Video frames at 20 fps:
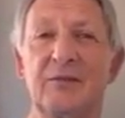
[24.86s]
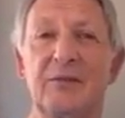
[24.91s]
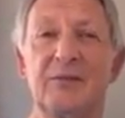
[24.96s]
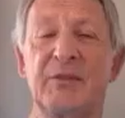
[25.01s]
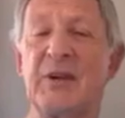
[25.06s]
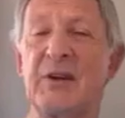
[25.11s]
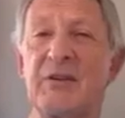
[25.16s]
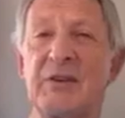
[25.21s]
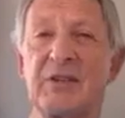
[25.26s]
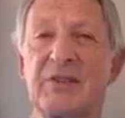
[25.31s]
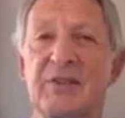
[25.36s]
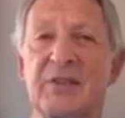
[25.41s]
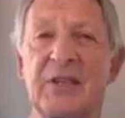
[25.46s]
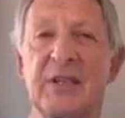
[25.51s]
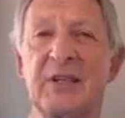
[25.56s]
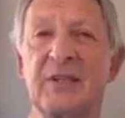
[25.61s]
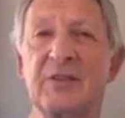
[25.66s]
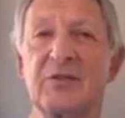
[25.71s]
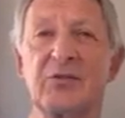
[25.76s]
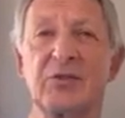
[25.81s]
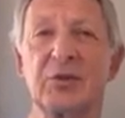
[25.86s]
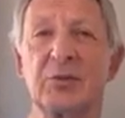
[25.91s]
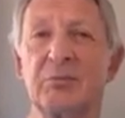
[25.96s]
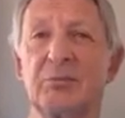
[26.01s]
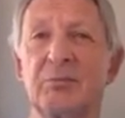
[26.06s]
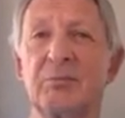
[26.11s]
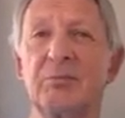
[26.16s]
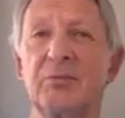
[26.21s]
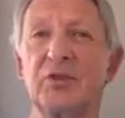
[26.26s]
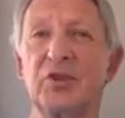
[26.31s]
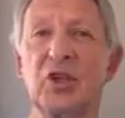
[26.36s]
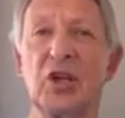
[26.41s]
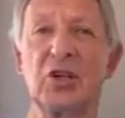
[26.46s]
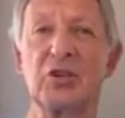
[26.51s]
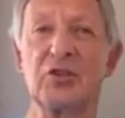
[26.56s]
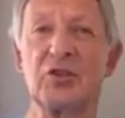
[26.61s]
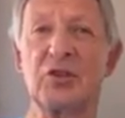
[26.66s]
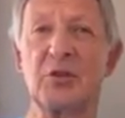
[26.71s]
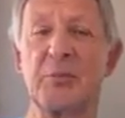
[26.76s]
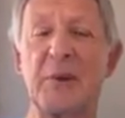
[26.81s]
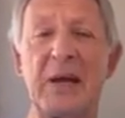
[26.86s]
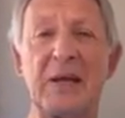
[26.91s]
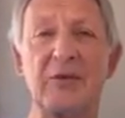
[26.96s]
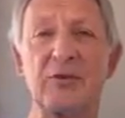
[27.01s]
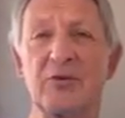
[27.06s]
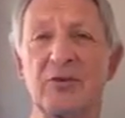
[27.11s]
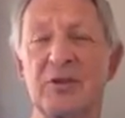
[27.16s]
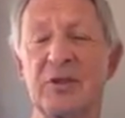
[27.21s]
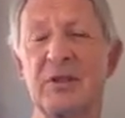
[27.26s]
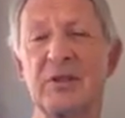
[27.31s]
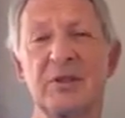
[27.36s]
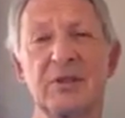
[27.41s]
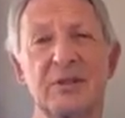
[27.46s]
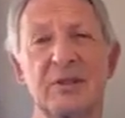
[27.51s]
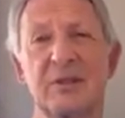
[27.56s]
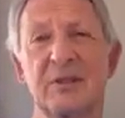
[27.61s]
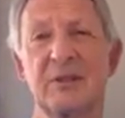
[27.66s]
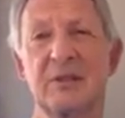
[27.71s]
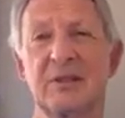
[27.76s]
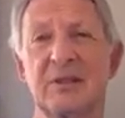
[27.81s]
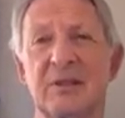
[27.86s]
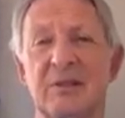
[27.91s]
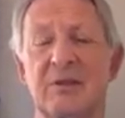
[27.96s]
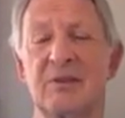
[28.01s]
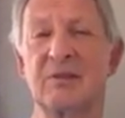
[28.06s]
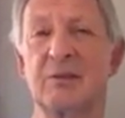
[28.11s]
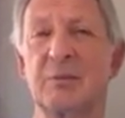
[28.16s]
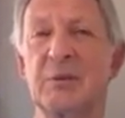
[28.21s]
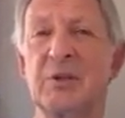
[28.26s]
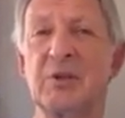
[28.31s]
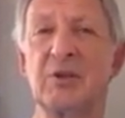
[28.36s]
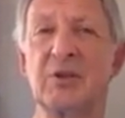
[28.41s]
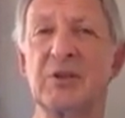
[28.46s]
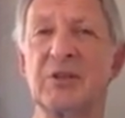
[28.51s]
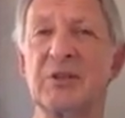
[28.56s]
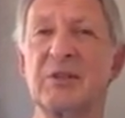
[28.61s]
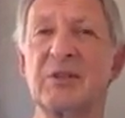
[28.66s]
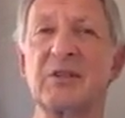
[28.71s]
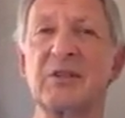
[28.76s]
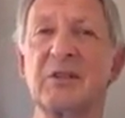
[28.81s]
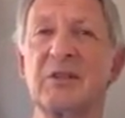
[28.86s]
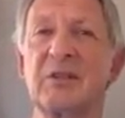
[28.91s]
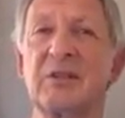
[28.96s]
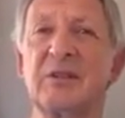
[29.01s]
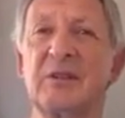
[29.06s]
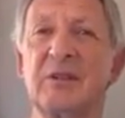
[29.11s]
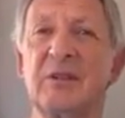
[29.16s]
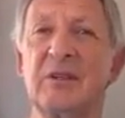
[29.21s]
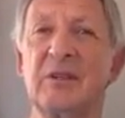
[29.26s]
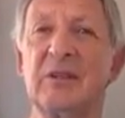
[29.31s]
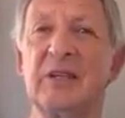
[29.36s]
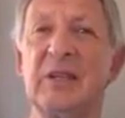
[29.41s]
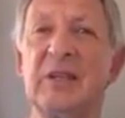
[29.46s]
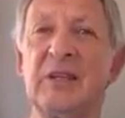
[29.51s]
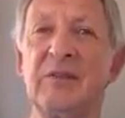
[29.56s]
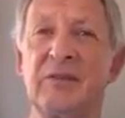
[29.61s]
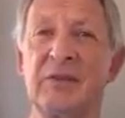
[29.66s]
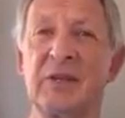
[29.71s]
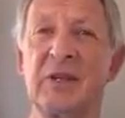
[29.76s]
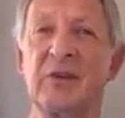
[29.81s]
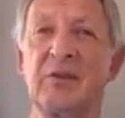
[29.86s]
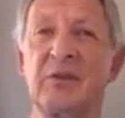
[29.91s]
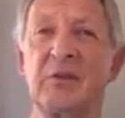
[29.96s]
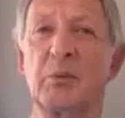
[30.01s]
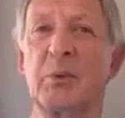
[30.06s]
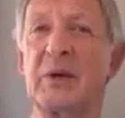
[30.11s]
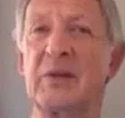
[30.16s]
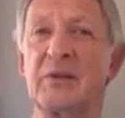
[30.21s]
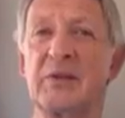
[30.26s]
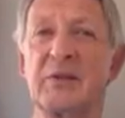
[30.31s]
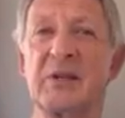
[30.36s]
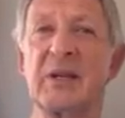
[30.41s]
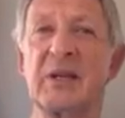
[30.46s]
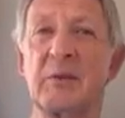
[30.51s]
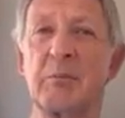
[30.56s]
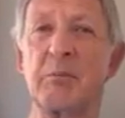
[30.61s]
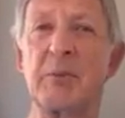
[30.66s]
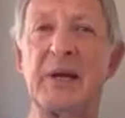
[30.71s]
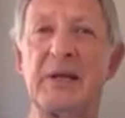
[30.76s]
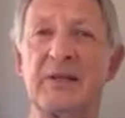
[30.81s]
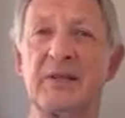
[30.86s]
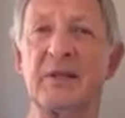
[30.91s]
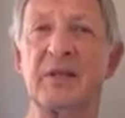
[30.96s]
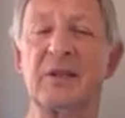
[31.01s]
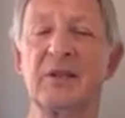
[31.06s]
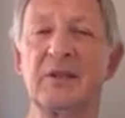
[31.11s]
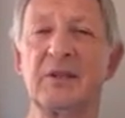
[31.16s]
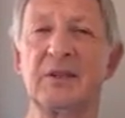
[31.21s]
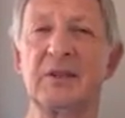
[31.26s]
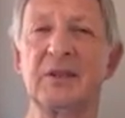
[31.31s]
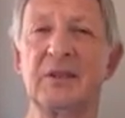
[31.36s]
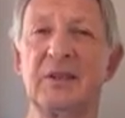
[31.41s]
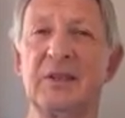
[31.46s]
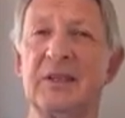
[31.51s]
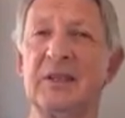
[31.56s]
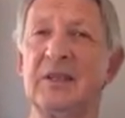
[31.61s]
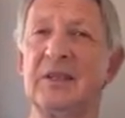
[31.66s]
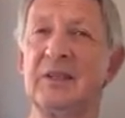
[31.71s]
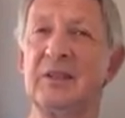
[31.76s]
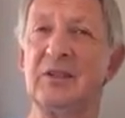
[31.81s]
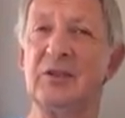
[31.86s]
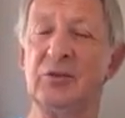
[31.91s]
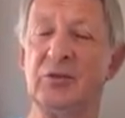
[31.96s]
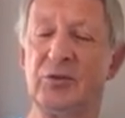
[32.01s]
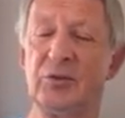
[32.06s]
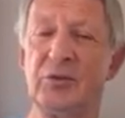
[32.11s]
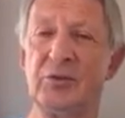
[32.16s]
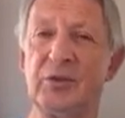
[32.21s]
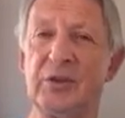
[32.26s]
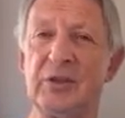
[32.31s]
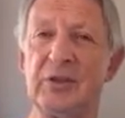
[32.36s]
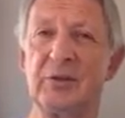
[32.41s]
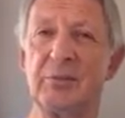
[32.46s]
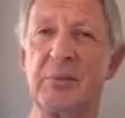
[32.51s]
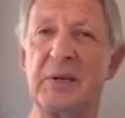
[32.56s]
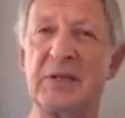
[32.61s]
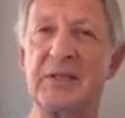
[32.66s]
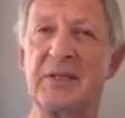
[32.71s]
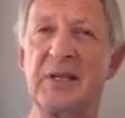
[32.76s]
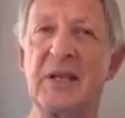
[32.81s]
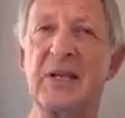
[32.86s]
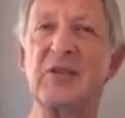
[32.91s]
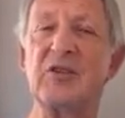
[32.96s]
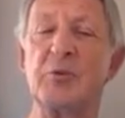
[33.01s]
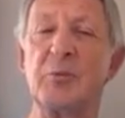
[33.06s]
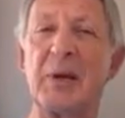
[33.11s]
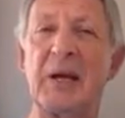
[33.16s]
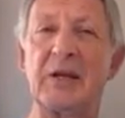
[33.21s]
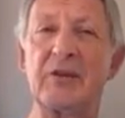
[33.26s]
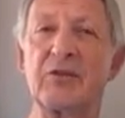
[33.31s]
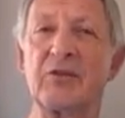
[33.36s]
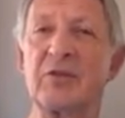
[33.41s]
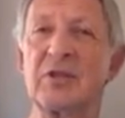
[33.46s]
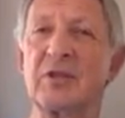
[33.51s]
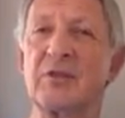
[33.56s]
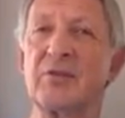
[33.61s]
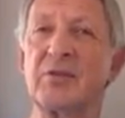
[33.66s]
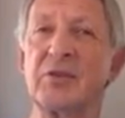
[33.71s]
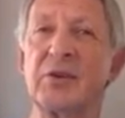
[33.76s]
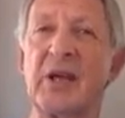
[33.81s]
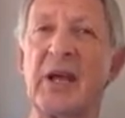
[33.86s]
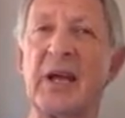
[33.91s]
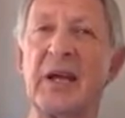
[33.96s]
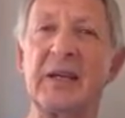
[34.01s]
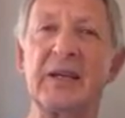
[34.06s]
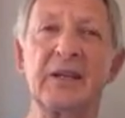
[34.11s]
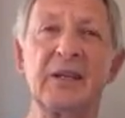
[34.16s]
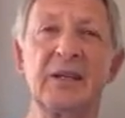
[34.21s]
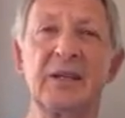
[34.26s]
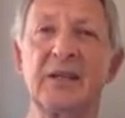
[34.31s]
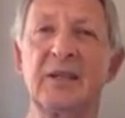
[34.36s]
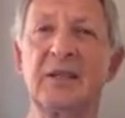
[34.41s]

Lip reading: Various things from charging your batteries, and to be honest, even though the weather's getting better, you do need to maintain your batteries if you can.